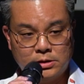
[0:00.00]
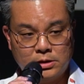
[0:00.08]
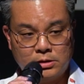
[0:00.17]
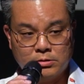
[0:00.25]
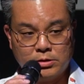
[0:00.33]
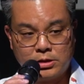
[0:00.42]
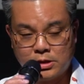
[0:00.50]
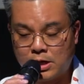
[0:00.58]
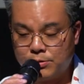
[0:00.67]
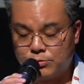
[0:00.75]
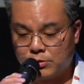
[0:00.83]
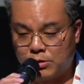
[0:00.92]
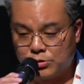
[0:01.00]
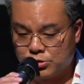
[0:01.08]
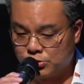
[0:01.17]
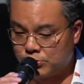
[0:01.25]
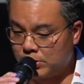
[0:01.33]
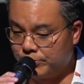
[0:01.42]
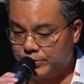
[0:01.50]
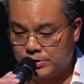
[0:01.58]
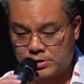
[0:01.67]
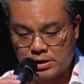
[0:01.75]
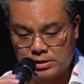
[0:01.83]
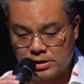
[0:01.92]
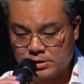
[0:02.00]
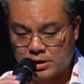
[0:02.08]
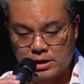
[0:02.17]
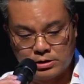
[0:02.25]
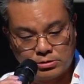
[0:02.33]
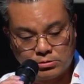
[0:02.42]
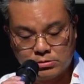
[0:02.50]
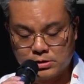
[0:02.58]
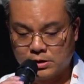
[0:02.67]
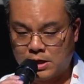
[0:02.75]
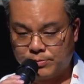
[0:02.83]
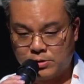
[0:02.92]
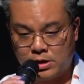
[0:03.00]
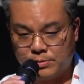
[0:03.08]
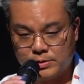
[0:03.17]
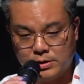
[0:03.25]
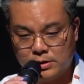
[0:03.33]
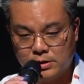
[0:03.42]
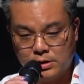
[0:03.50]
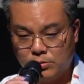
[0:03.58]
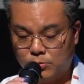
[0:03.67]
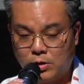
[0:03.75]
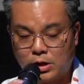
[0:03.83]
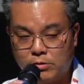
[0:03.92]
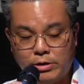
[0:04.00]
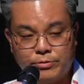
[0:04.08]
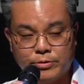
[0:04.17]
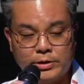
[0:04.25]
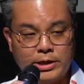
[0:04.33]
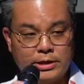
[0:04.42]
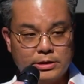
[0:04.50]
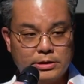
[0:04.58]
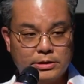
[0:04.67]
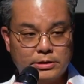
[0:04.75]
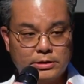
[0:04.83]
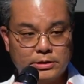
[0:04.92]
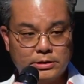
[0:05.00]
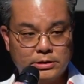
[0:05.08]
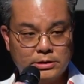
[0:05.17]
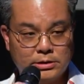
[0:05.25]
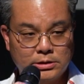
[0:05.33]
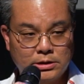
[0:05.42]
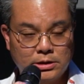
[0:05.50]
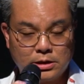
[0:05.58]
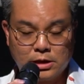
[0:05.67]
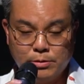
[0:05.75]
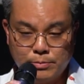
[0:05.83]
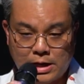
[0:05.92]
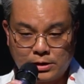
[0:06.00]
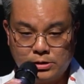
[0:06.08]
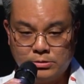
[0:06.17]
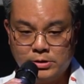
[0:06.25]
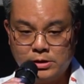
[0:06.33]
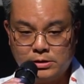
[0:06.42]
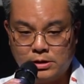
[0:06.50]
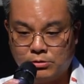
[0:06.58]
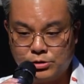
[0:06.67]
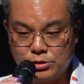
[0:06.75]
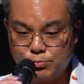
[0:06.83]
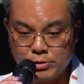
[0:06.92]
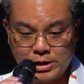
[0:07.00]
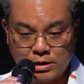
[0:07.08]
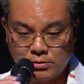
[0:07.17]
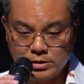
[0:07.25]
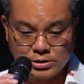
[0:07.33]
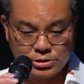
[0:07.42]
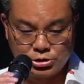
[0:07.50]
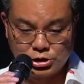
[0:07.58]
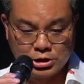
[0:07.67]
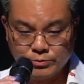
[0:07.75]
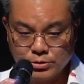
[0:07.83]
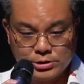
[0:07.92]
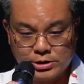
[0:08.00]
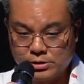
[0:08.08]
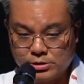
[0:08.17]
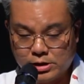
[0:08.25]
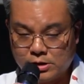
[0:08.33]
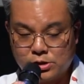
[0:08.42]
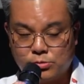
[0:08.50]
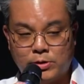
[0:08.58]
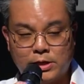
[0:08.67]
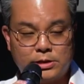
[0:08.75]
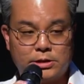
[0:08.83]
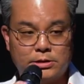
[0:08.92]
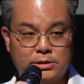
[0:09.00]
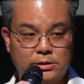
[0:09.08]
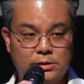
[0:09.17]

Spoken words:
There were times where I would just write a few sentences, I had to close the laptop, walk away for days. Come back to it, I would just break out in shivers and sweats.